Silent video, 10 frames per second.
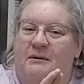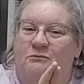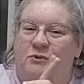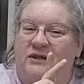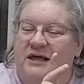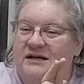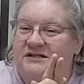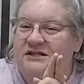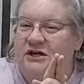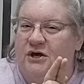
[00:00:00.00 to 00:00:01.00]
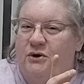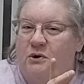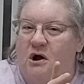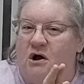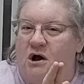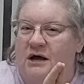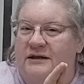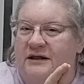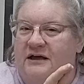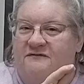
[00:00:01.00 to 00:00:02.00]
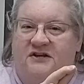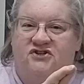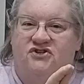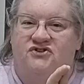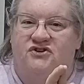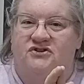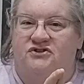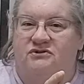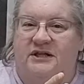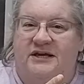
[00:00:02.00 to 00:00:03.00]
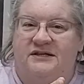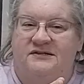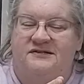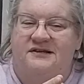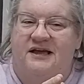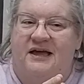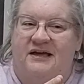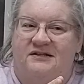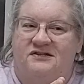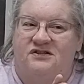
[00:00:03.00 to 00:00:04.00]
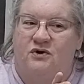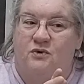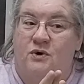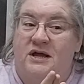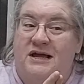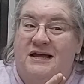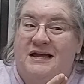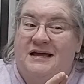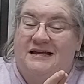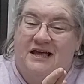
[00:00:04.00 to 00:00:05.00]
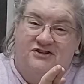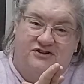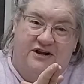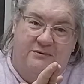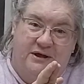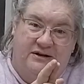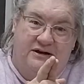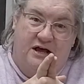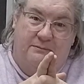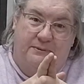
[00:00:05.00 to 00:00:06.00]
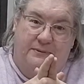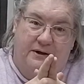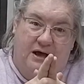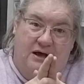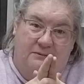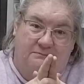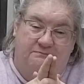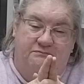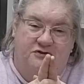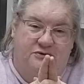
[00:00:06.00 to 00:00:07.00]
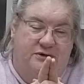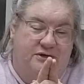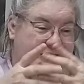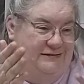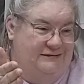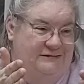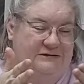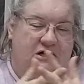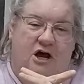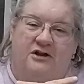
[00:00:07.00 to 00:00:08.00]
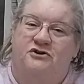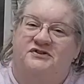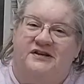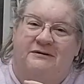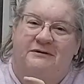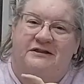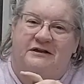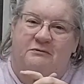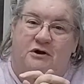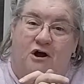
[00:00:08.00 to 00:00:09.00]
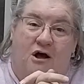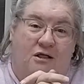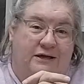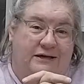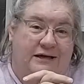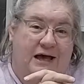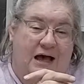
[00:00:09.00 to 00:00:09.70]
We like to go on adventures on 2 lanes. And so yesterday we ended up doing a new segment that we're calling